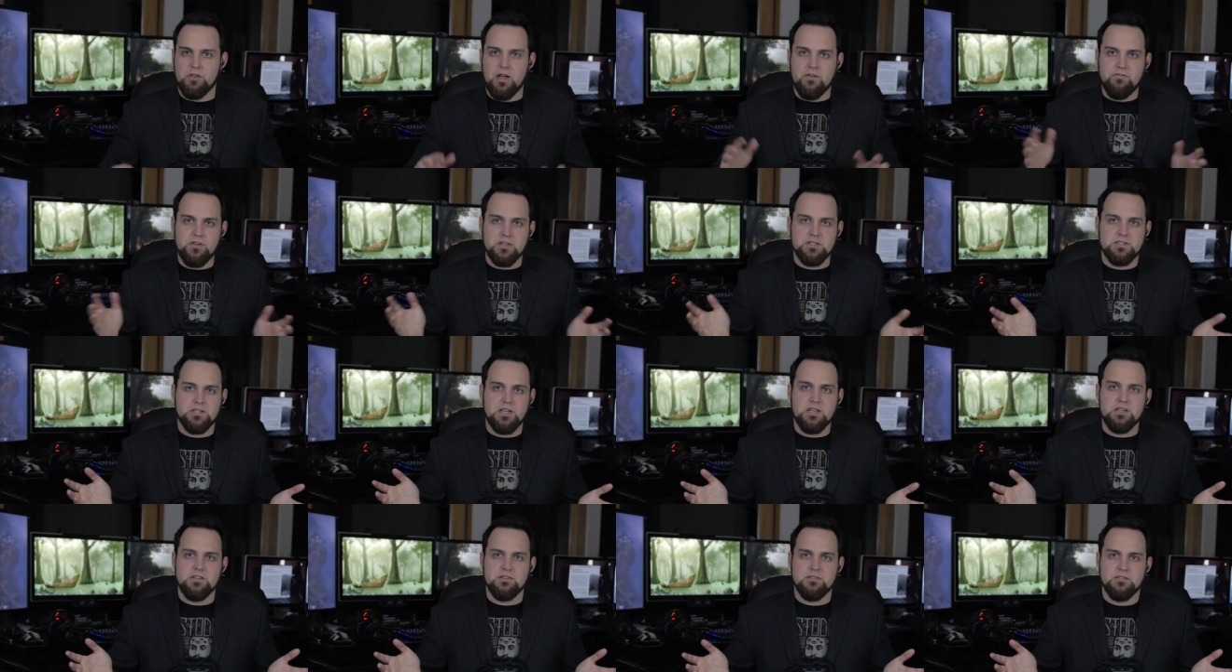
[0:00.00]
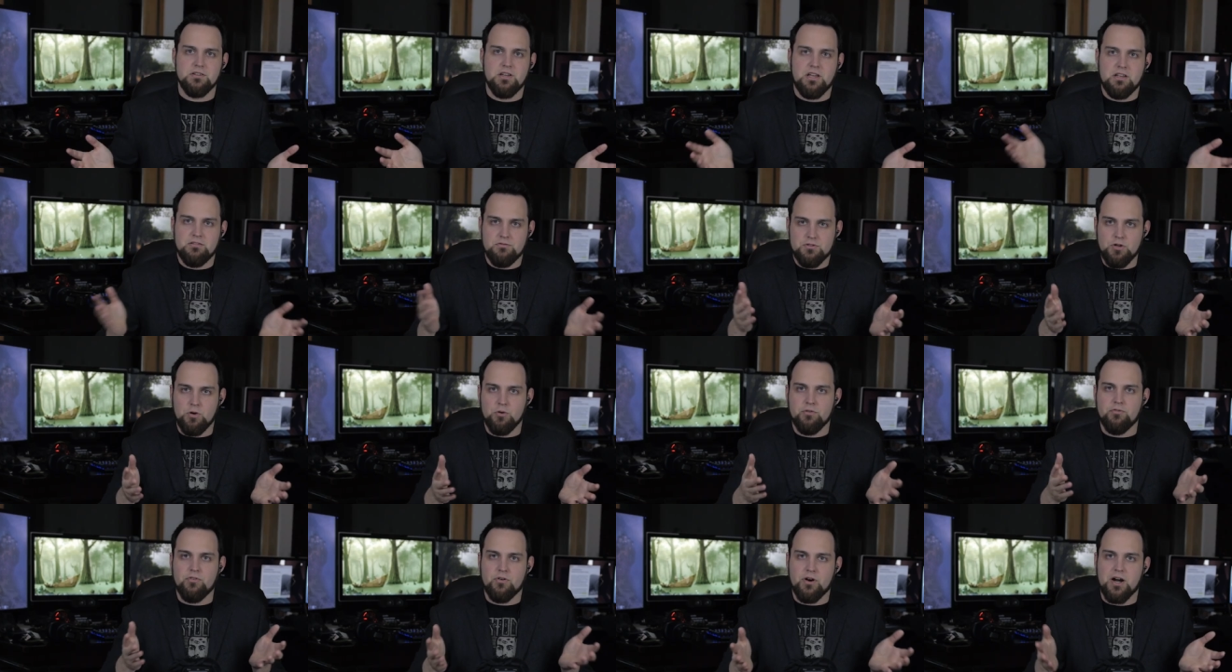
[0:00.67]
know, the FCC
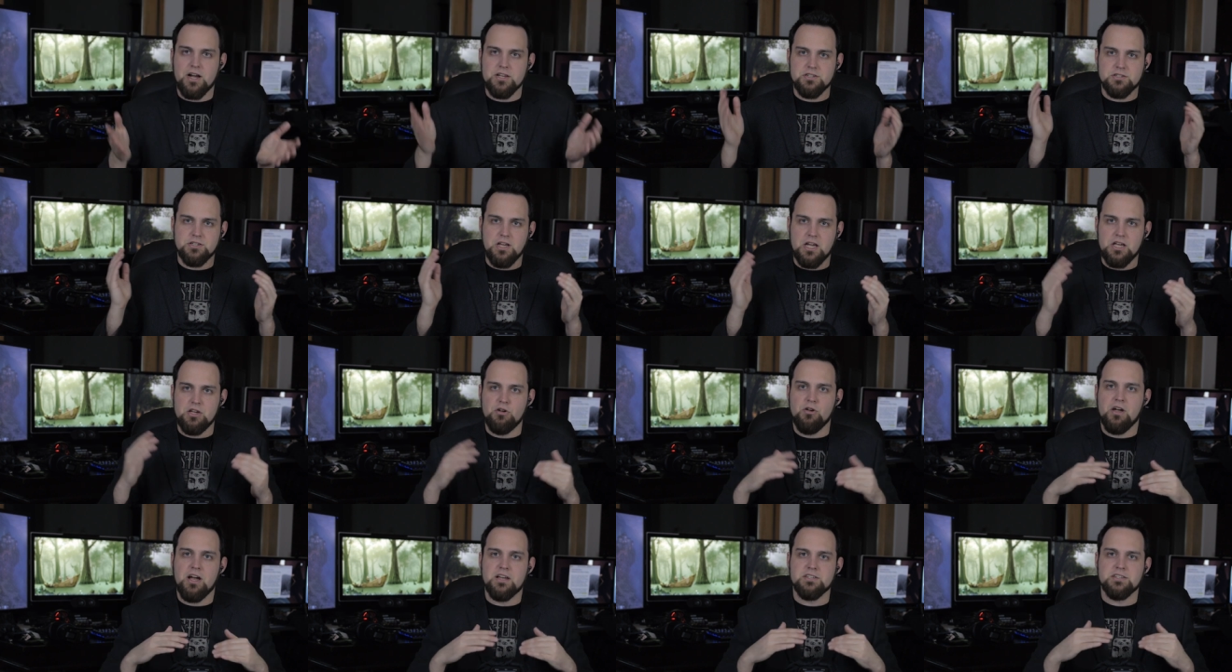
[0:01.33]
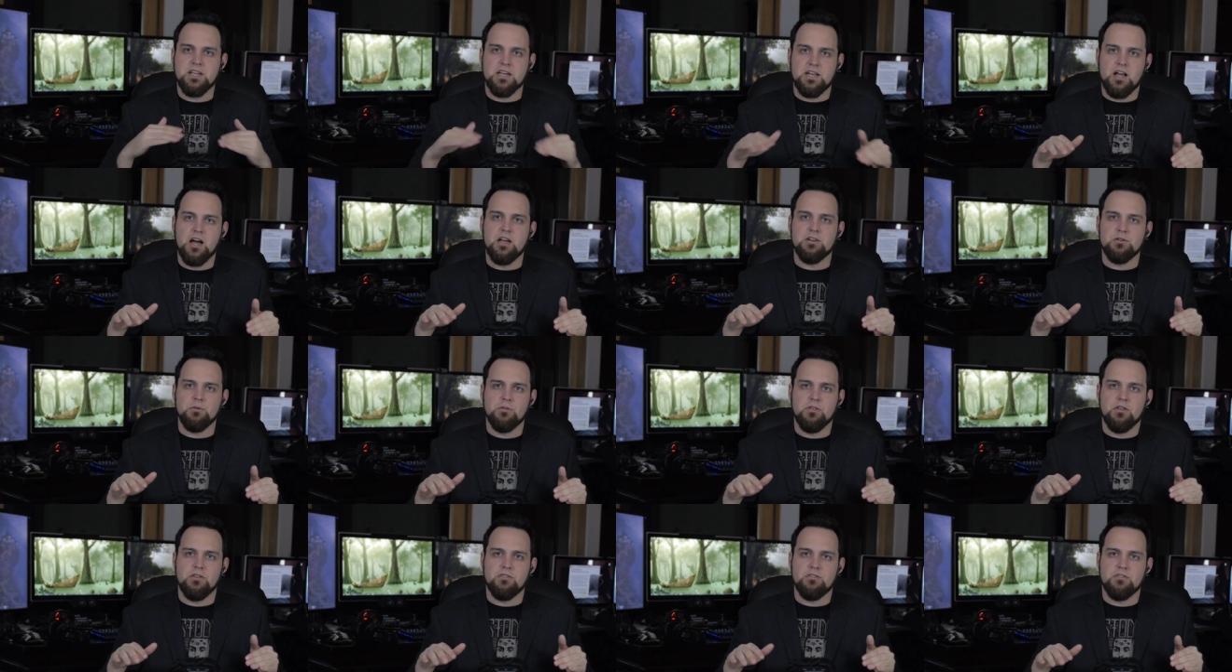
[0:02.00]
told Verizon, "Hey, you guys
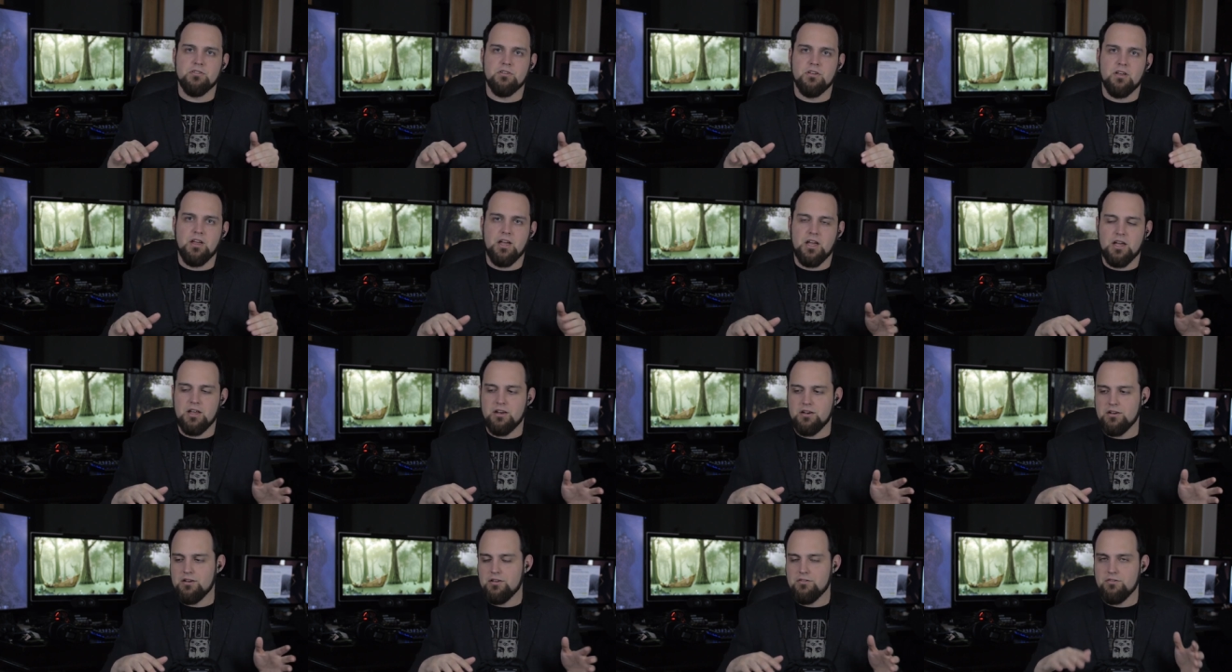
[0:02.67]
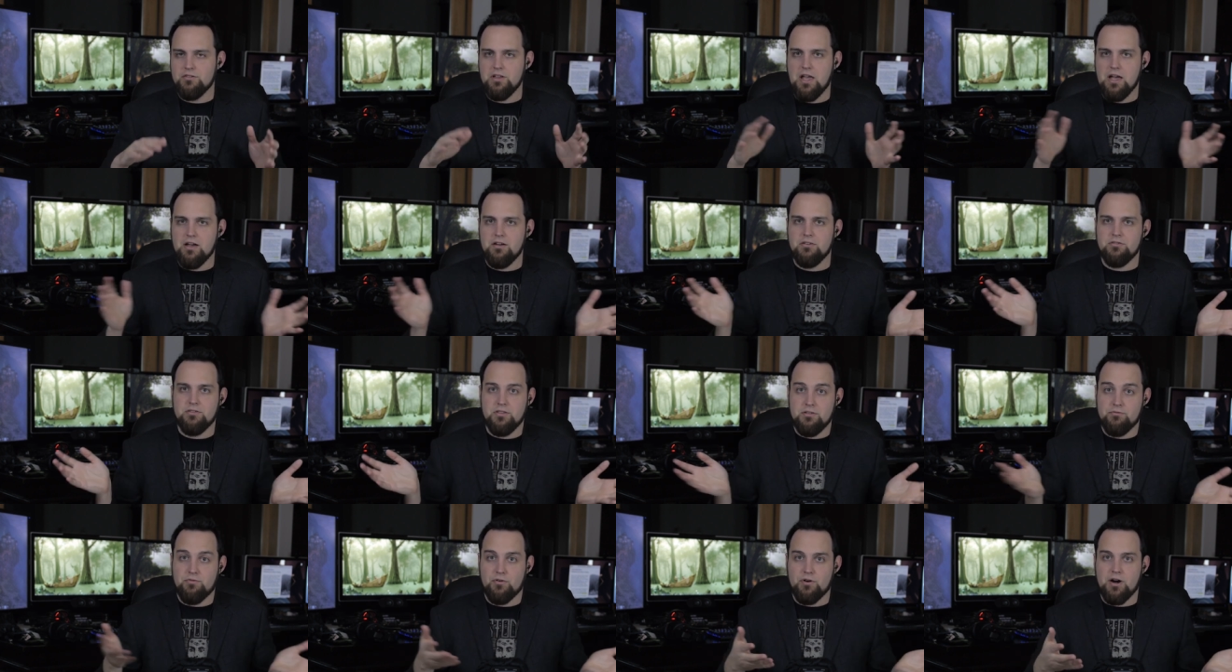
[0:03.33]
cannot do this," and
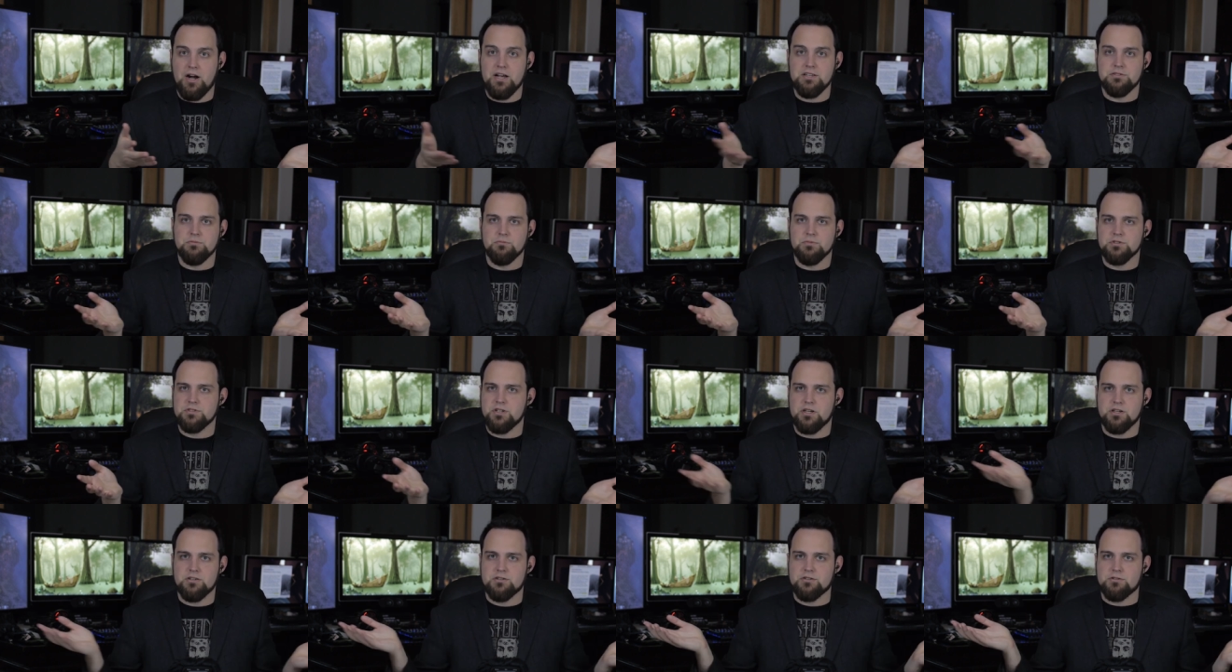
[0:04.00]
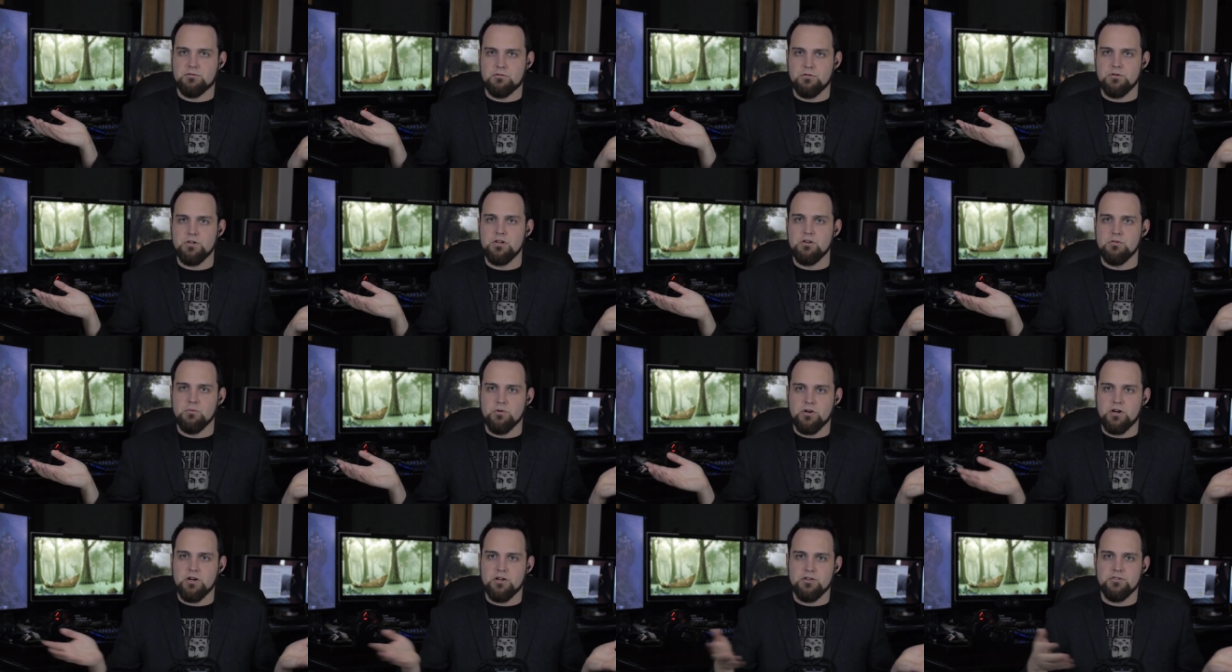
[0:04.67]
the the Verizon was like, "Screw
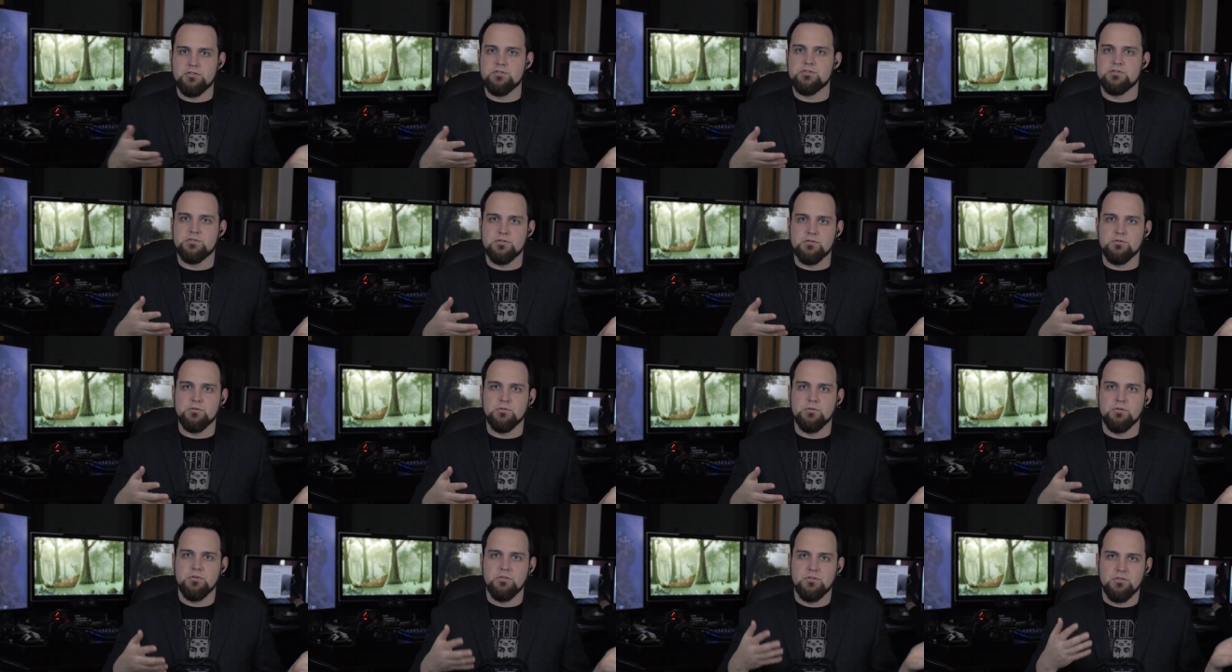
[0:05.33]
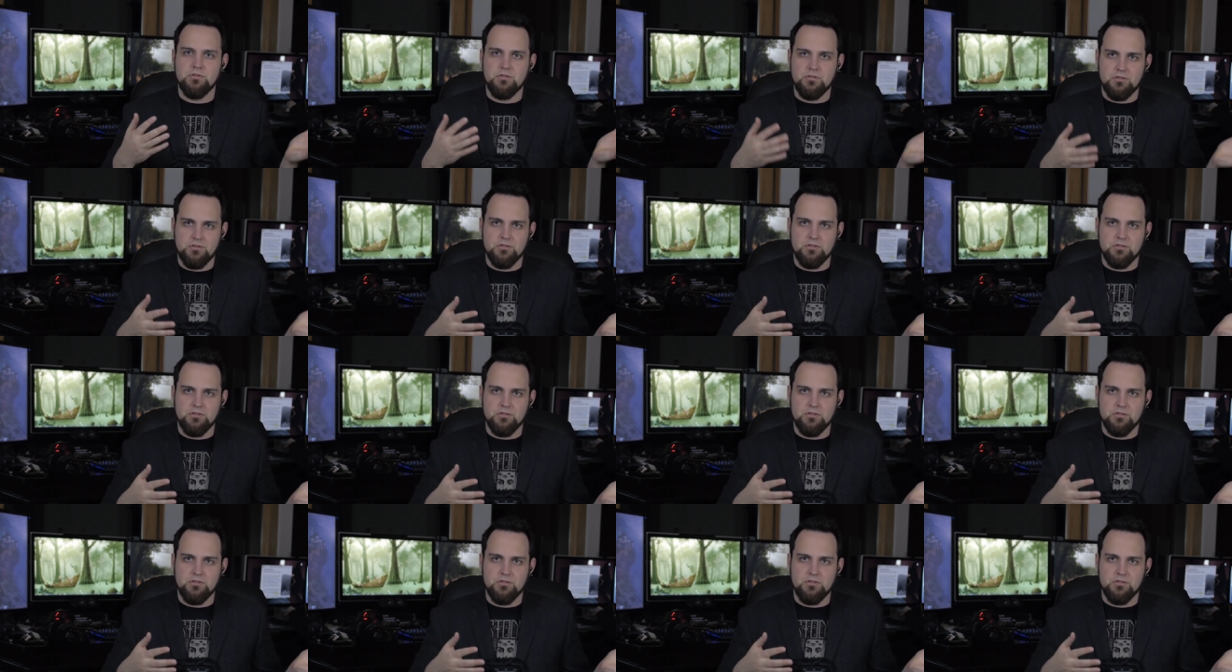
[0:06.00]
you! We're going to sue."